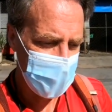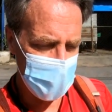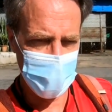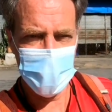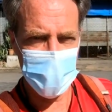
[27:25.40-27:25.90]

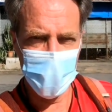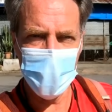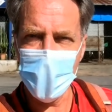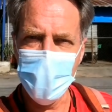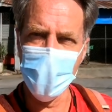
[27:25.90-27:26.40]
there would
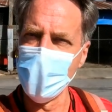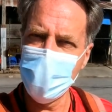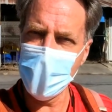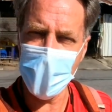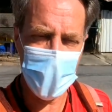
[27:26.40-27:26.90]
still be
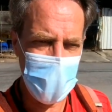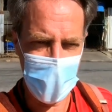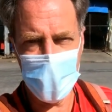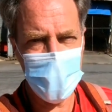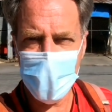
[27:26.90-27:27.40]
proof that I
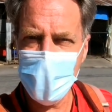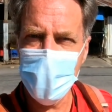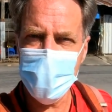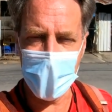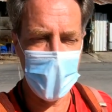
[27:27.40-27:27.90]
paid for
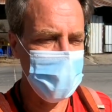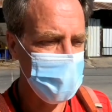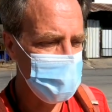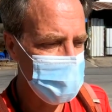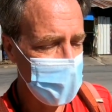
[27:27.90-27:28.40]
those
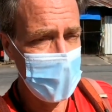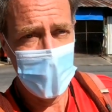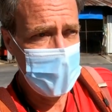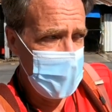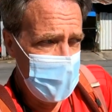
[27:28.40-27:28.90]
albums.
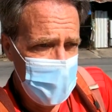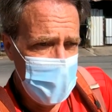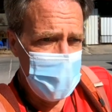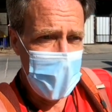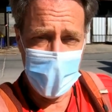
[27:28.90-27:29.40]

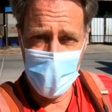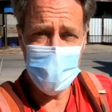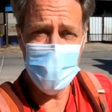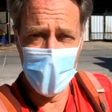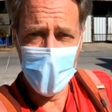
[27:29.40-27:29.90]
I
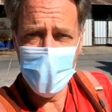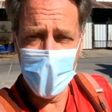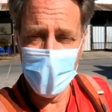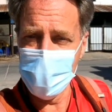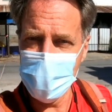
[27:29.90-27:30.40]
guess so,
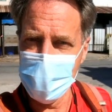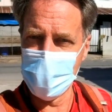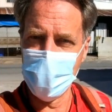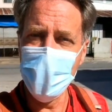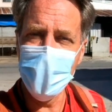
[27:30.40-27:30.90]
but I'm just
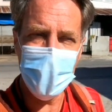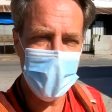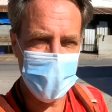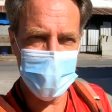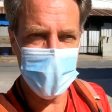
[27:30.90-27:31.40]
assuming
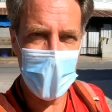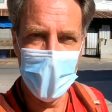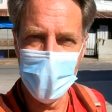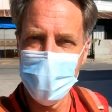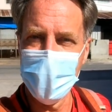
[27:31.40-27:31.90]
that
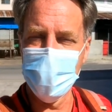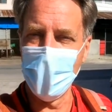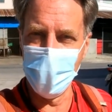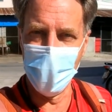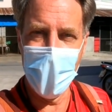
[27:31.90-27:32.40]
that is
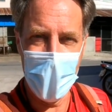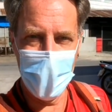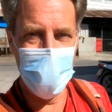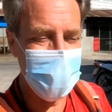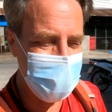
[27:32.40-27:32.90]
what would
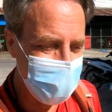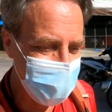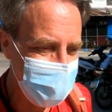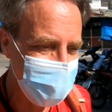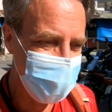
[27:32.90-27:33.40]

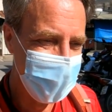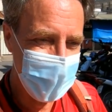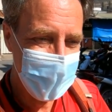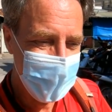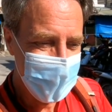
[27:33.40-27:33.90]
happen.
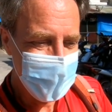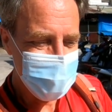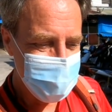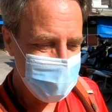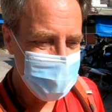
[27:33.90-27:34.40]

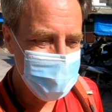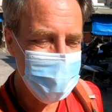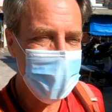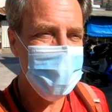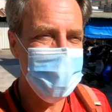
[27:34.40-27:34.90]
So it's
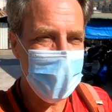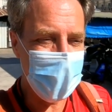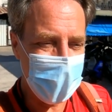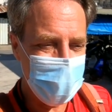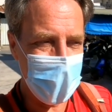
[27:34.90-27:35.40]
so
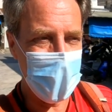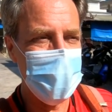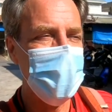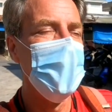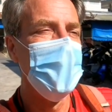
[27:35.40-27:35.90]
different
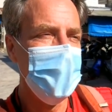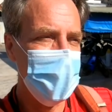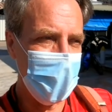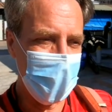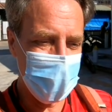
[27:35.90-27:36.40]
from
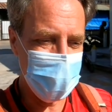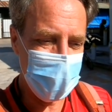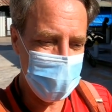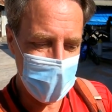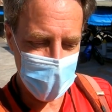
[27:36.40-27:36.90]
the
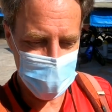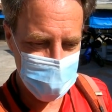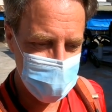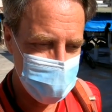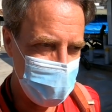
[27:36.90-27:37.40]
old
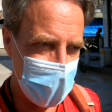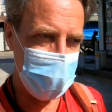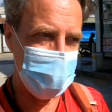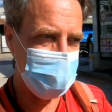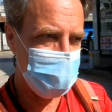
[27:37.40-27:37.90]
days
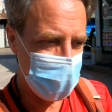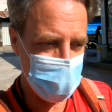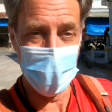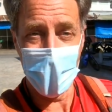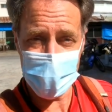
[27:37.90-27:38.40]
when
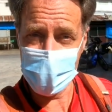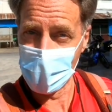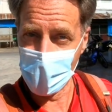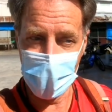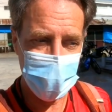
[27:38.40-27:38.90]
you bought
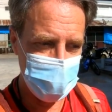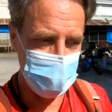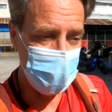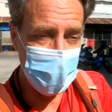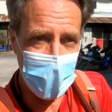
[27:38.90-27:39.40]
something,
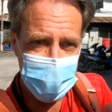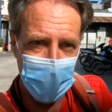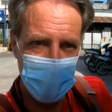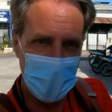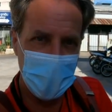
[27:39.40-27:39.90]
you got
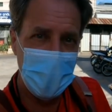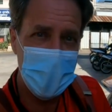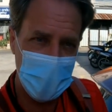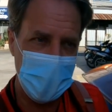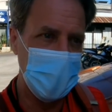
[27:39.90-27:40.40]
something
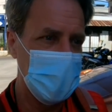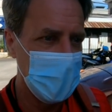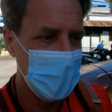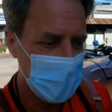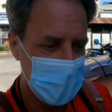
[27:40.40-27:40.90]
physical
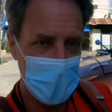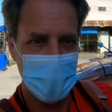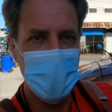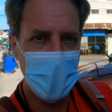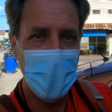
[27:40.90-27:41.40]

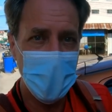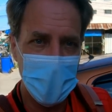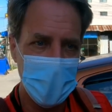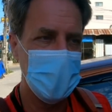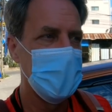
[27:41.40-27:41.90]
and you
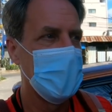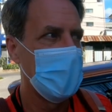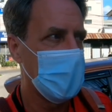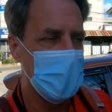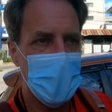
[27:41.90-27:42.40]
owned it,
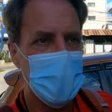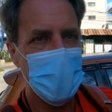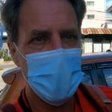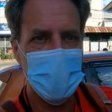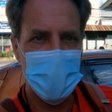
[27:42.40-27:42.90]
and then
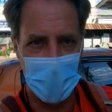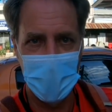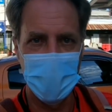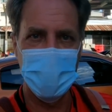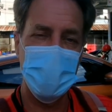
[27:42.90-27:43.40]
you could
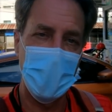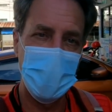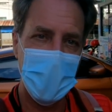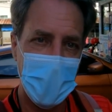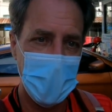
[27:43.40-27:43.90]
sell it to
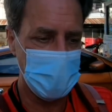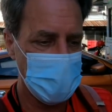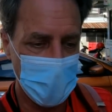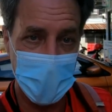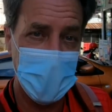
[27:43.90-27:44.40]
somebody
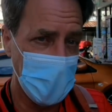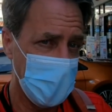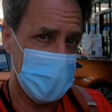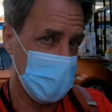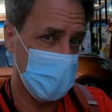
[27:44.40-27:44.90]
else or
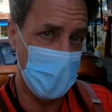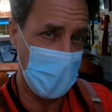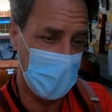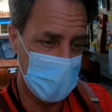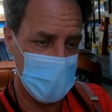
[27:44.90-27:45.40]
give it to
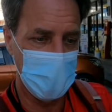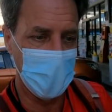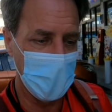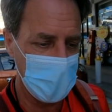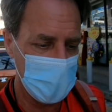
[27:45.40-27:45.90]
someone else if
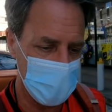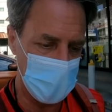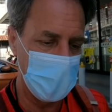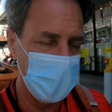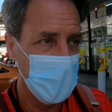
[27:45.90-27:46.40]
you wanted
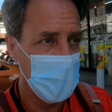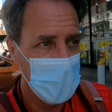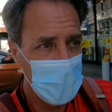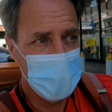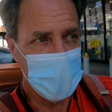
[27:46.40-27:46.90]
to.
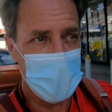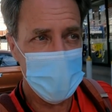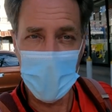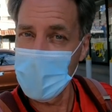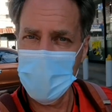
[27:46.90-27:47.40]
But
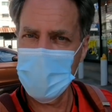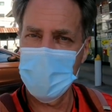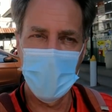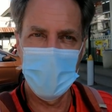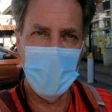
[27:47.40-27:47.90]
these
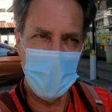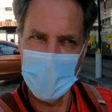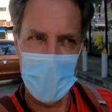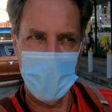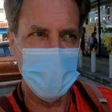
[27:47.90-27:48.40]
days, none of
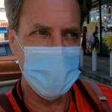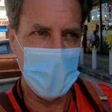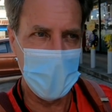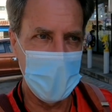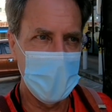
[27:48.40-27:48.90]
that is
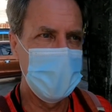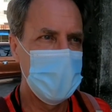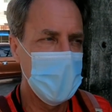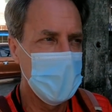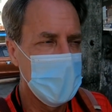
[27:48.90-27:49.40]
a
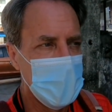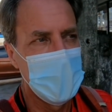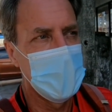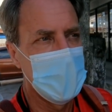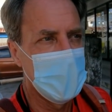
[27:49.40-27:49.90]

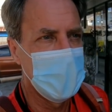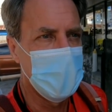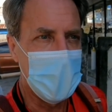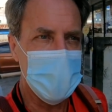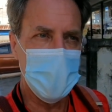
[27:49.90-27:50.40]

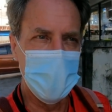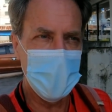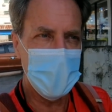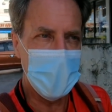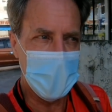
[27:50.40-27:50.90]

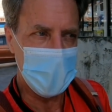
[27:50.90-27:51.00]
possibility